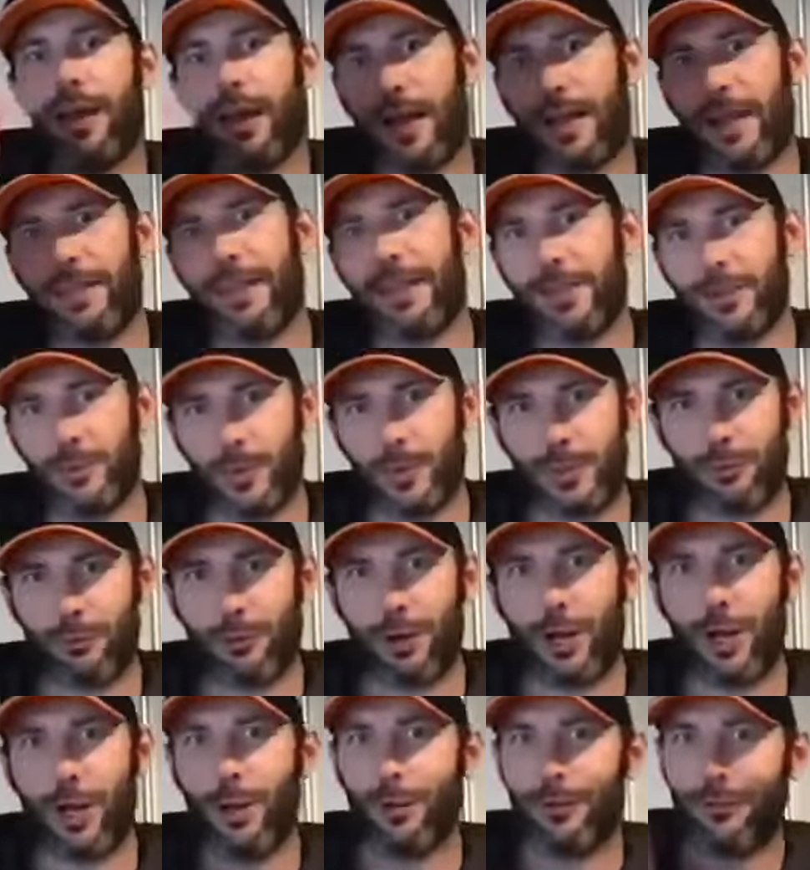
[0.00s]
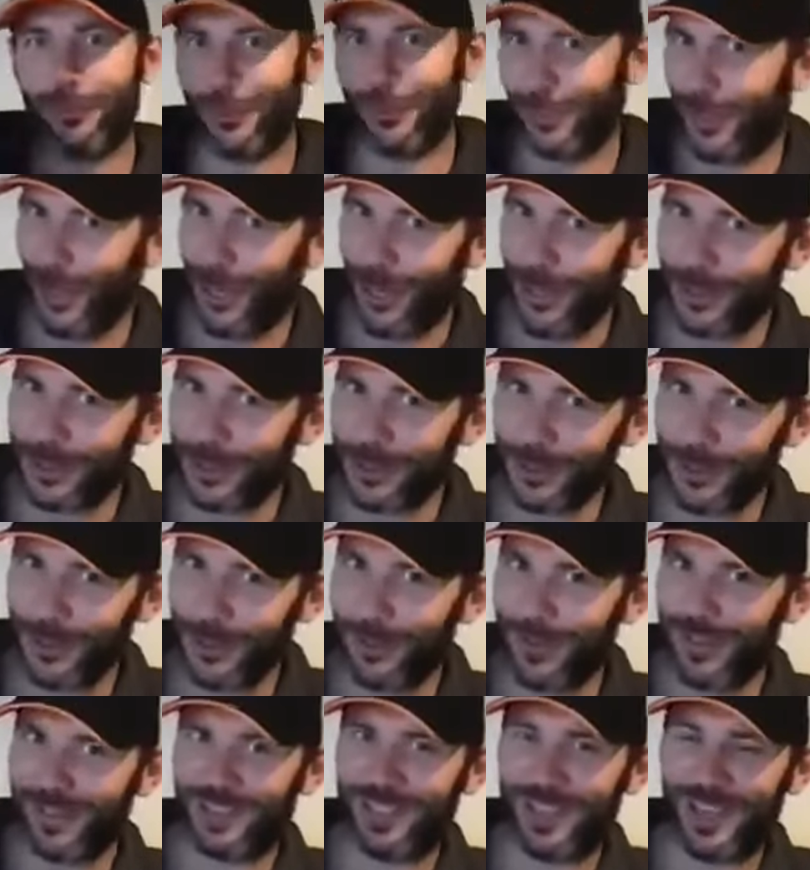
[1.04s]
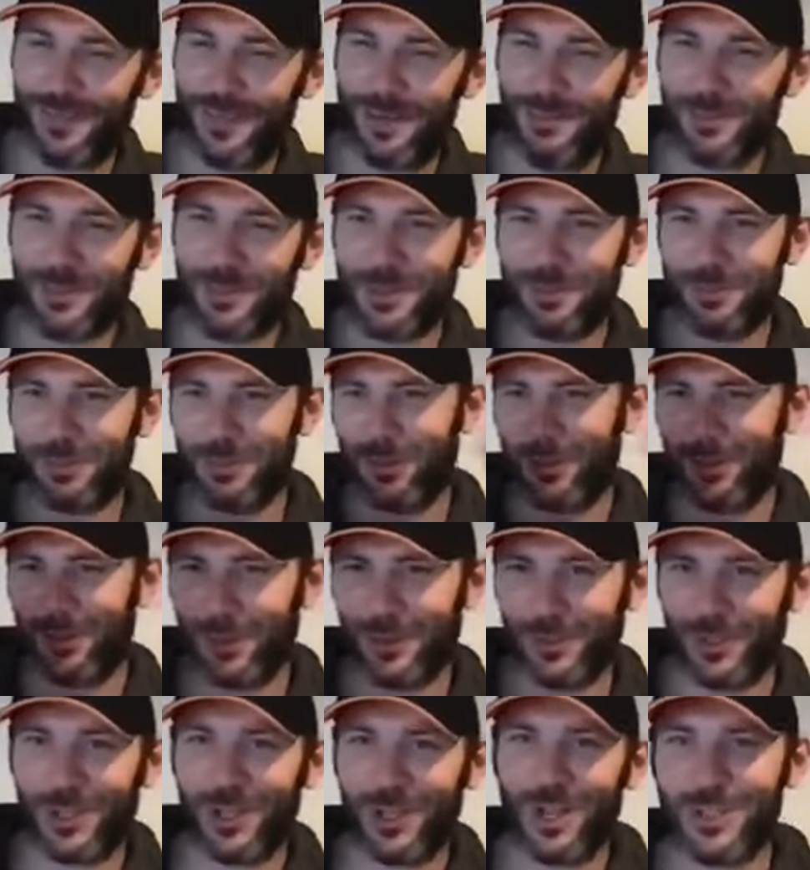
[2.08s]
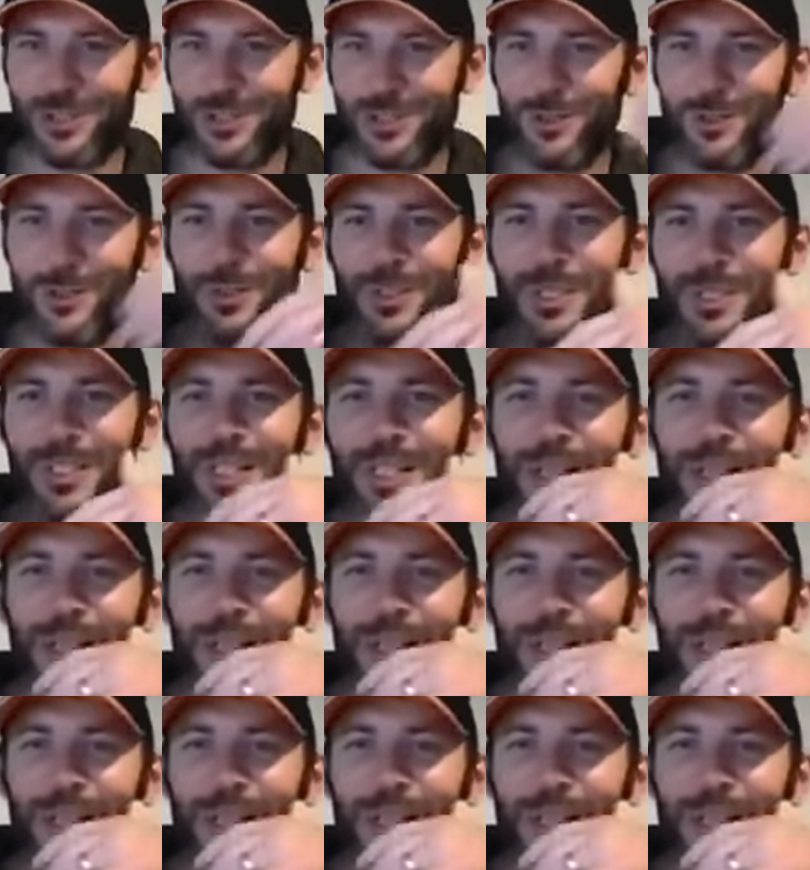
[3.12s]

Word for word: And then as we grow for the castle, you'll be able to get your membership to include the castle.